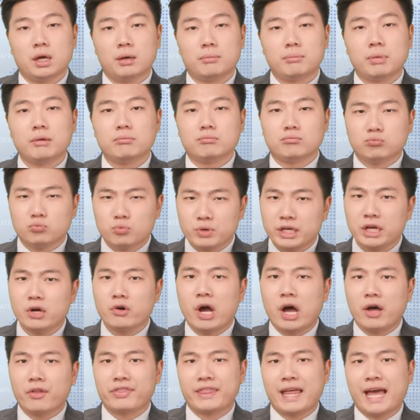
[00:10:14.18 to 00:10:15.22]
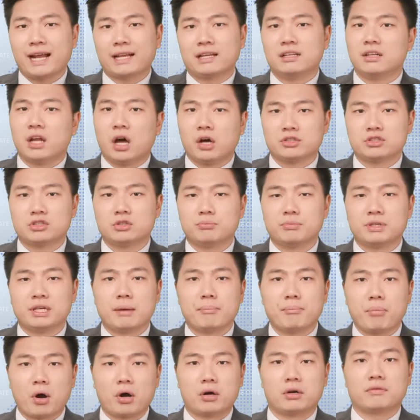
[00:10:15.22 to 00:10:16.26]
But we know how that can also be a
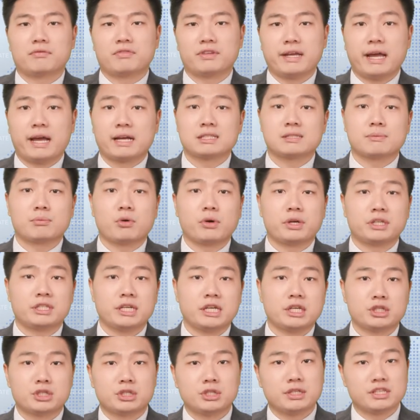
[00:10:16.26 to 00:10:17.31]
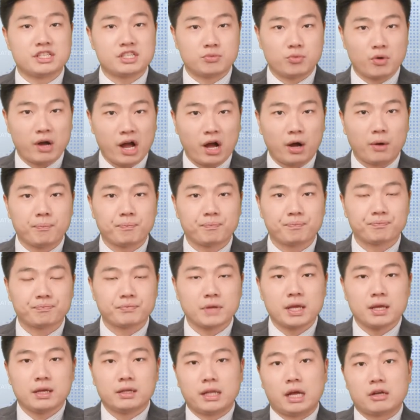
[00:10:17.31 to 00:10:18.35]
part of the exploitation as well.
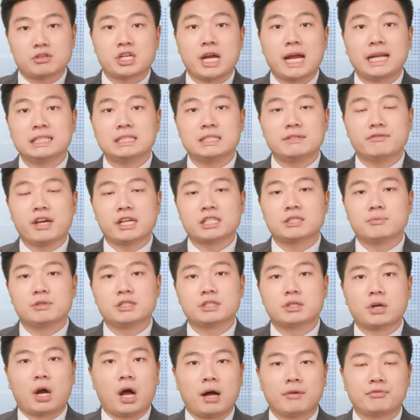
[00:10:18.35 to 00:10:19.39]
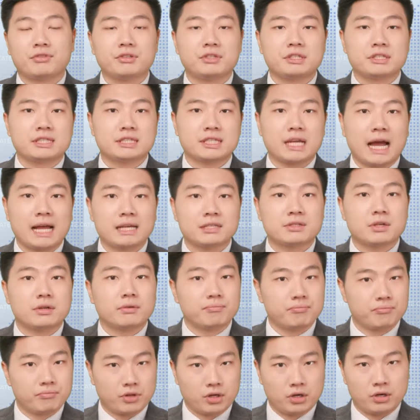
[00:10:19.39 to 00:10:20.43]
Now, Chinese investments often disguise
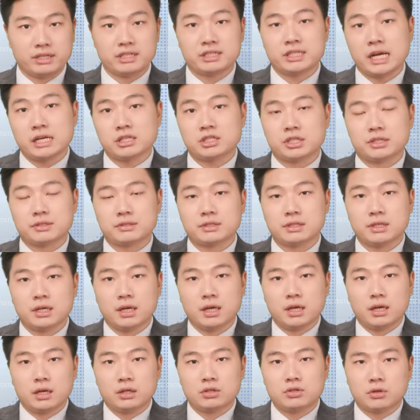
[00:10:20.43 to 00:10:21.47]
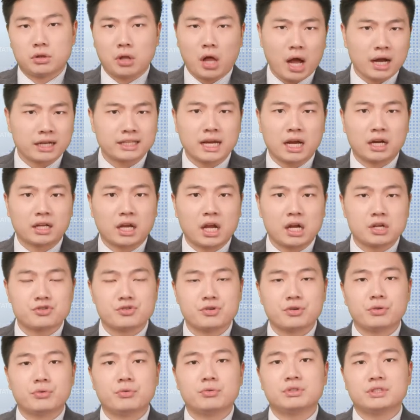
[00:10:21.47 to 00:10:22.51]
their intentions to lock down a
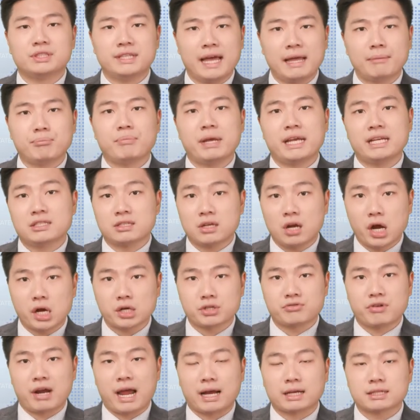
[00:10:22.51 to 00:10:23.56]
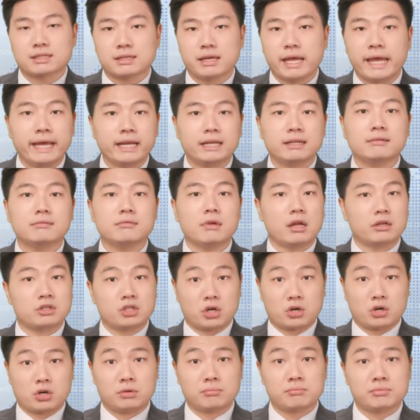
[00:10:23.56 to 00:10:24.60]
country through debt-based contracts, hidden
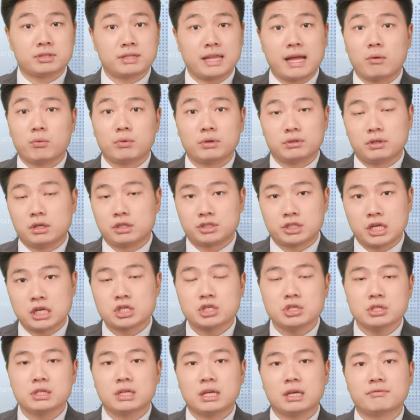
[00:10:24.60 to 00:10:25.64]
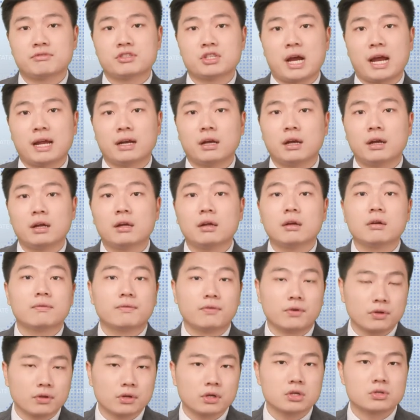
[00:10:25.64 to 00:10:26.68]
terms that would essentially give China
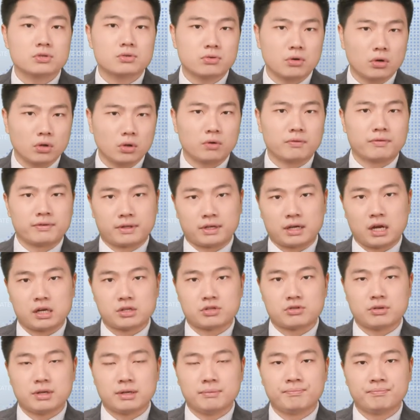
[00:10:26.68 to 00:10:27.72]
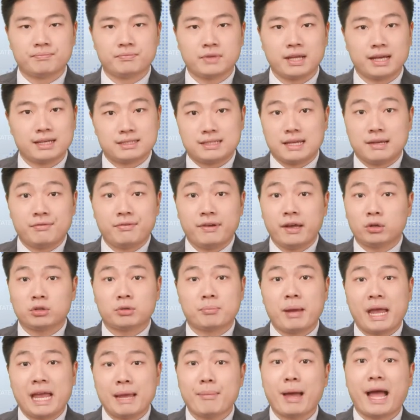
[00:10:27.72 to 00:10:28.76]
further control over the country. As they fail to
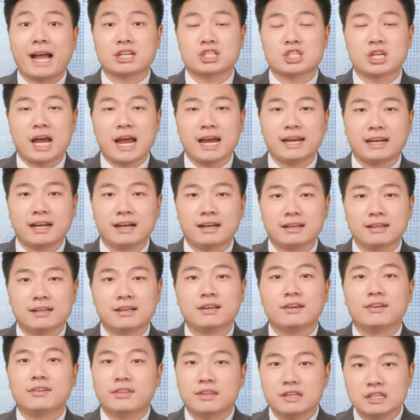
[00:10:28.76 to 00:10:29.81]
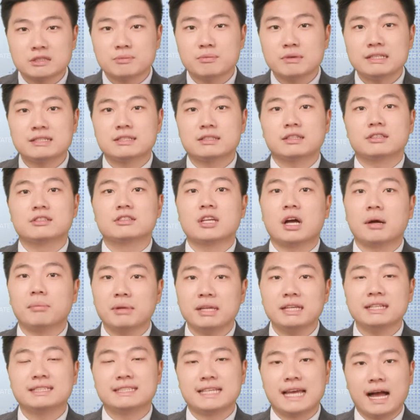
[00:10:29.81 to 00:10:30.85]
pay back China, this means
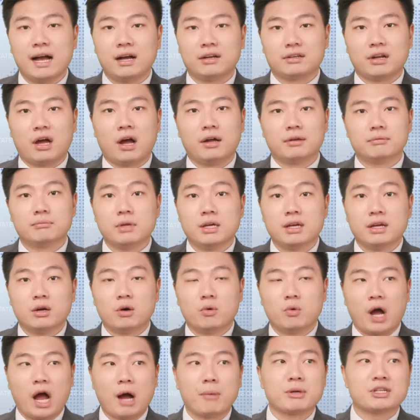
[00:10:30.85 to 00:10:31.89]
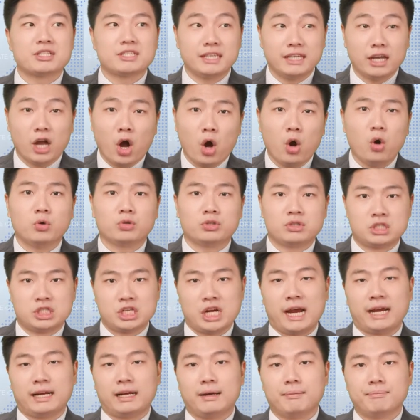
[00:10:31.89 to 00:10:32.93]
doubling down on how much they owe to
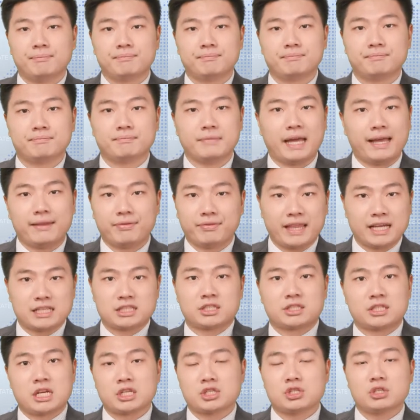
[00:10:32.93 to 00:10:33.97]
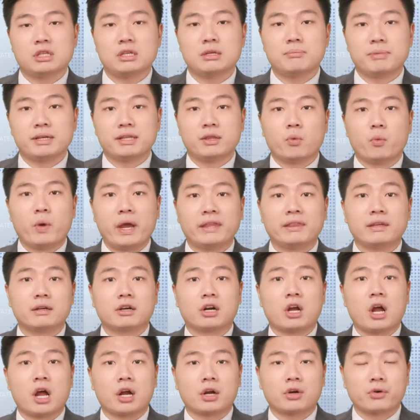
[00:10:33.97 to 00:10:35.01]
China. And that's essentially been the way
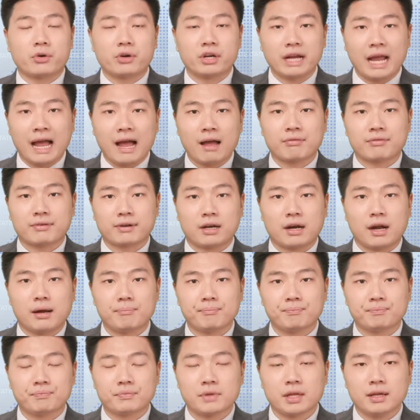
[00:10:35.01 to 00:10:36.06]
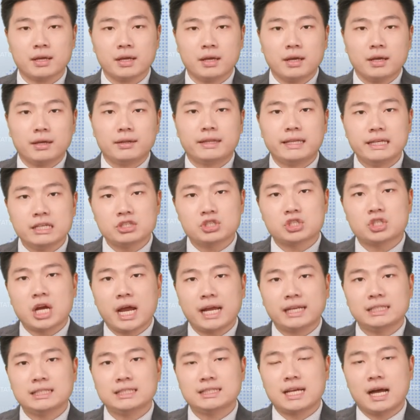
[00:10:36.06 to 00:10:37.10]
they're conquering Africa. These
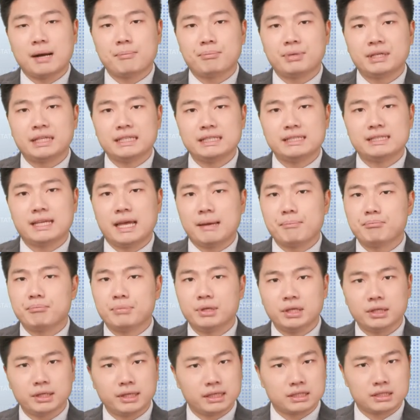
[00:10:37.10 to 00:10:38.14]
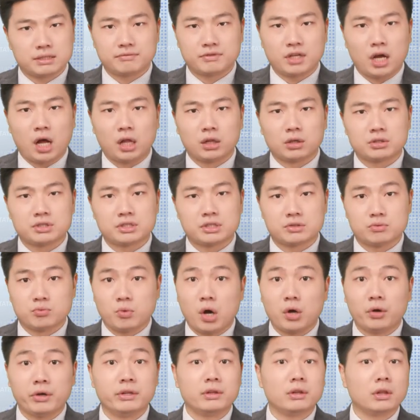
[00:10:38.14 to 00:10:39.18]
Chinese companies get billions of dollars as
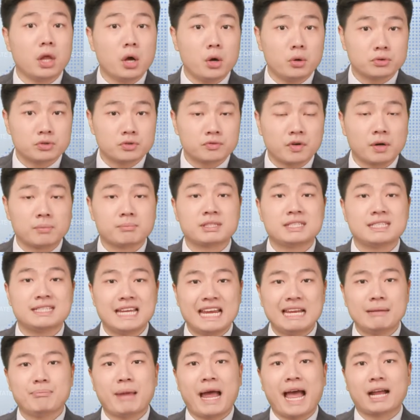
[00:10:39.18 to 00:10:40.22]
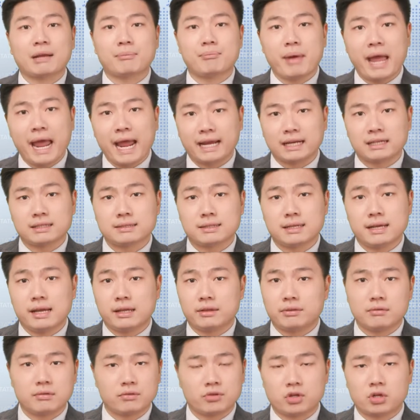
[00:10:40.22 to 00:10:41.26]
well in loans from state-backed banks,
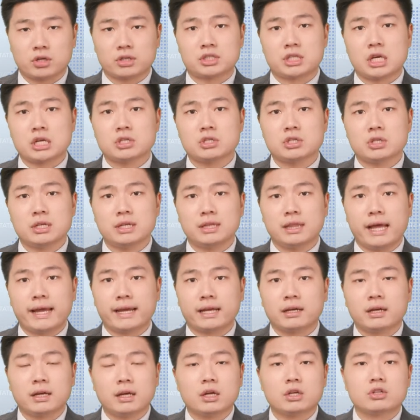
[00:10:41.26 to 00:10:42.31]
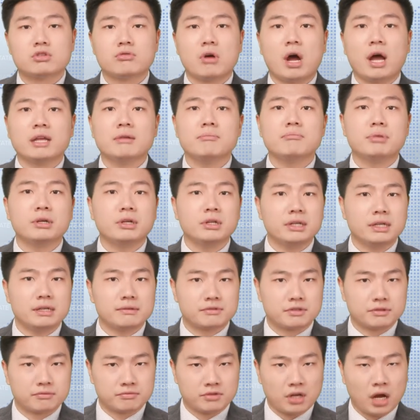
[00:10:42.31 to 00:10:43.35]
and they're essentially like drawing
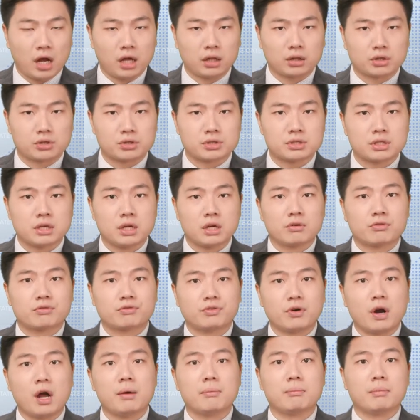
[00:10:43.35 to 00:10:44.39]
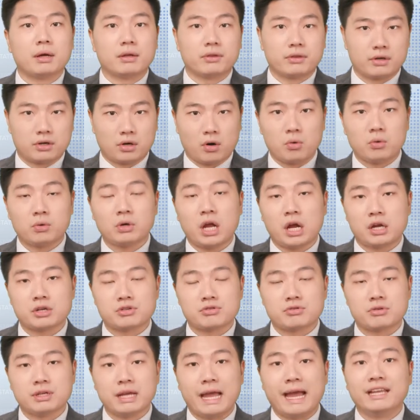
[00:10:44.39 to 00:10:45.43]
billions of dollars from their own
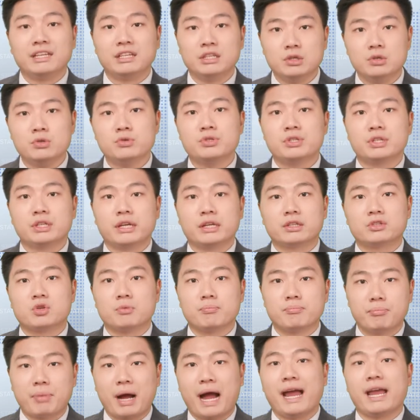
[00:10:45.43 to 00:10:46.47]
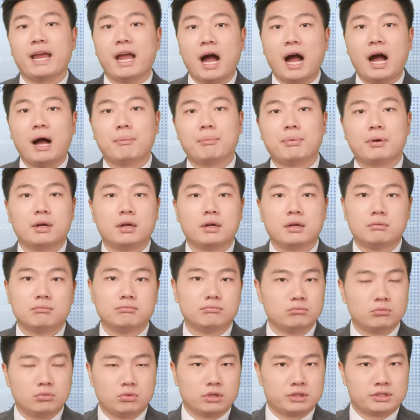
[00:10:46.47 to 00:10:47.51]
country and using it to buy up
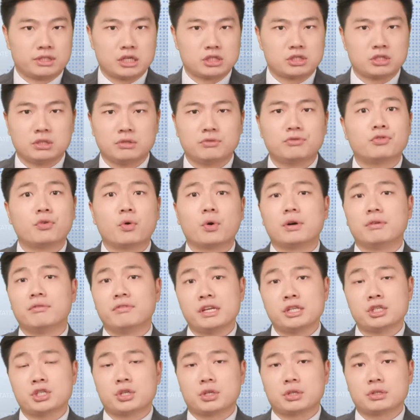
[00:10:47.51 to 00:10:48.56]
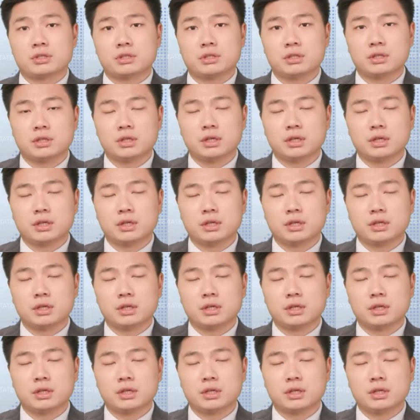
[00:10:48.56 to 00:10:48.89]
essentially foreign ventures.